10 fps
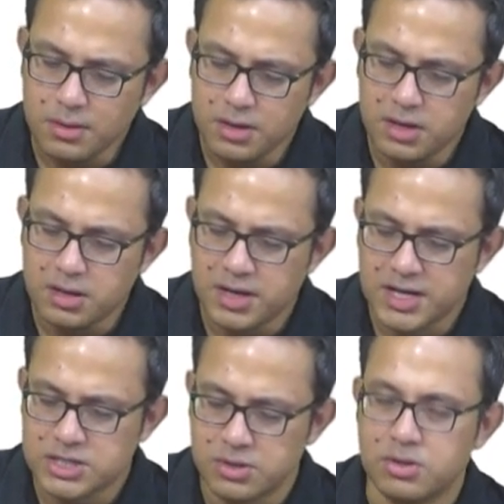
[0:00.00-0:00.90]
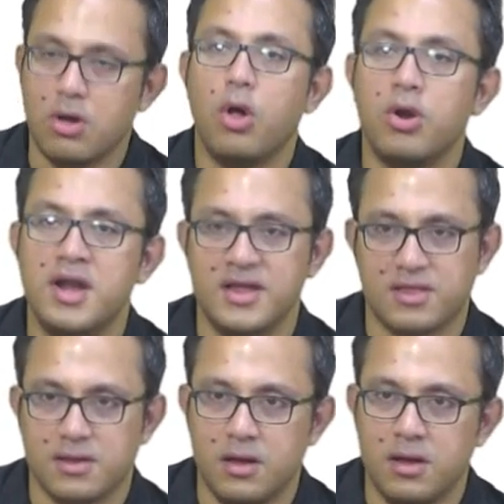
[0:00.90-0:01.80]
in connection to the
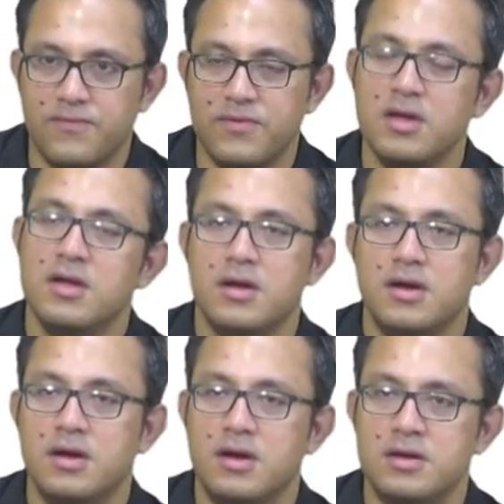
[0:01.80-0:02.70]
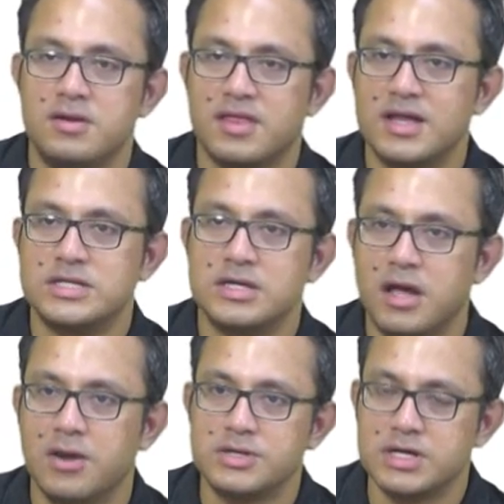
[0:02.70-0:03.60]
hollowness of uh, the center in
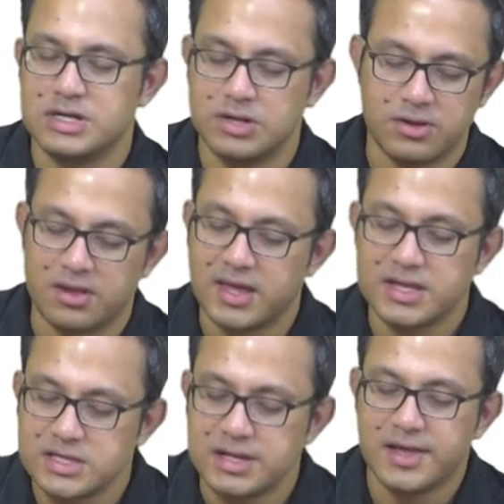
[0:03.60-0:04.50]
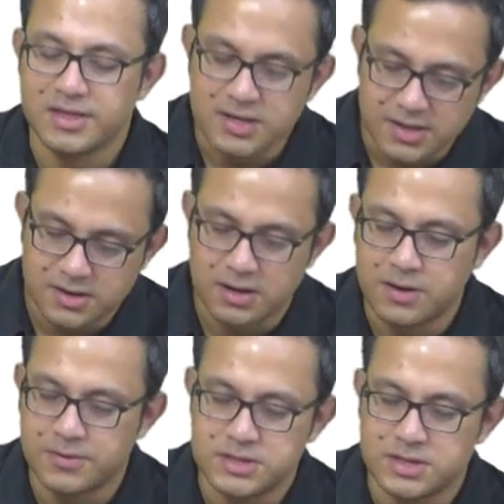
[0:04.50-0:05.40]
of Darkness, or the centerlessness in
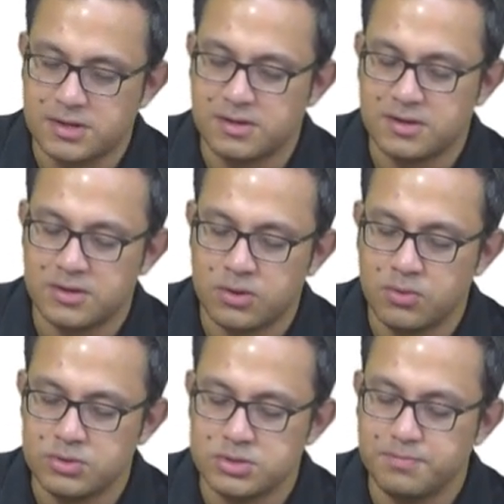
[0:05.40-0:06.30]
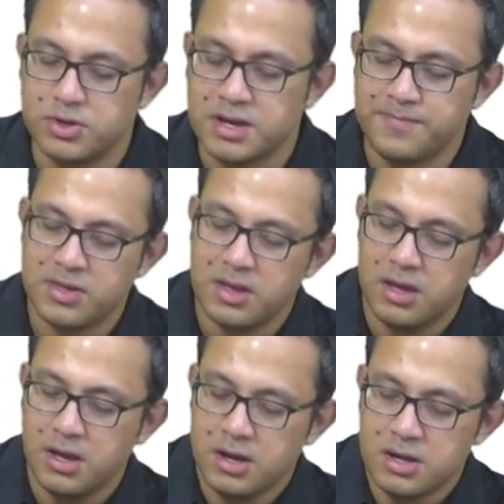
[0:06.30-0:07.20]
of Darkness, as you would put it.
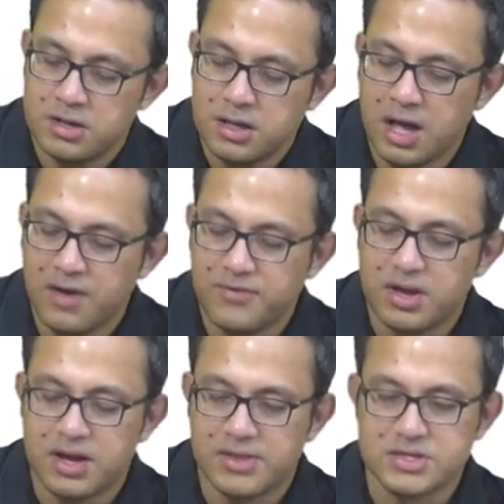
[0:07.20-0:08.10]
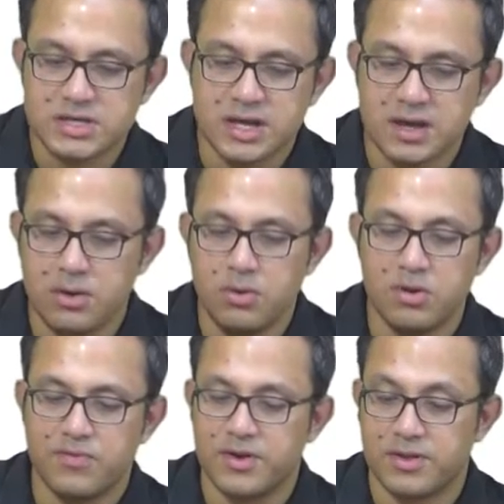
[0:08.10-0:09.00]
The half-caste, uh,
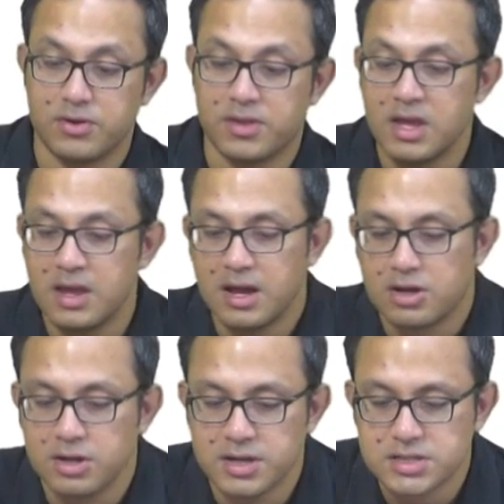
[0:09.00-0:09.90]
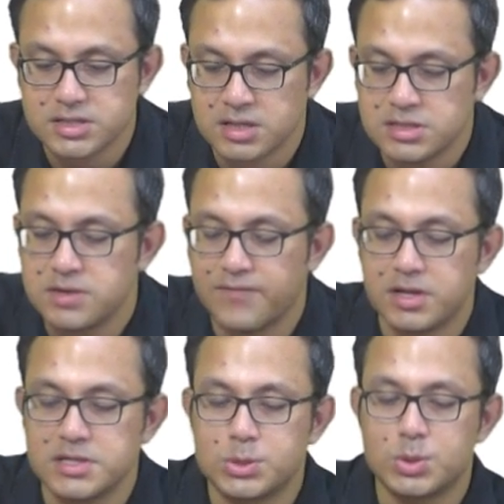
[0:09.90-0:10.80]
who as far as I could see had conducted a
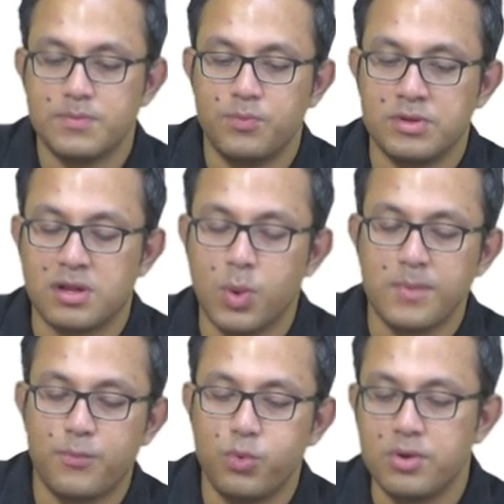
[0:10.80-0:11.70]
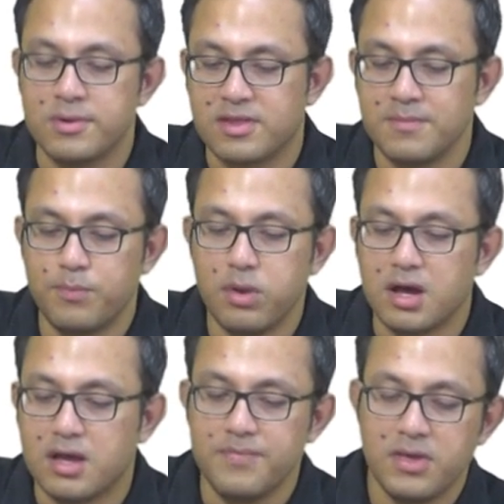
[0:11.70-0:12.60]
difficult trip with great prudence and pluck,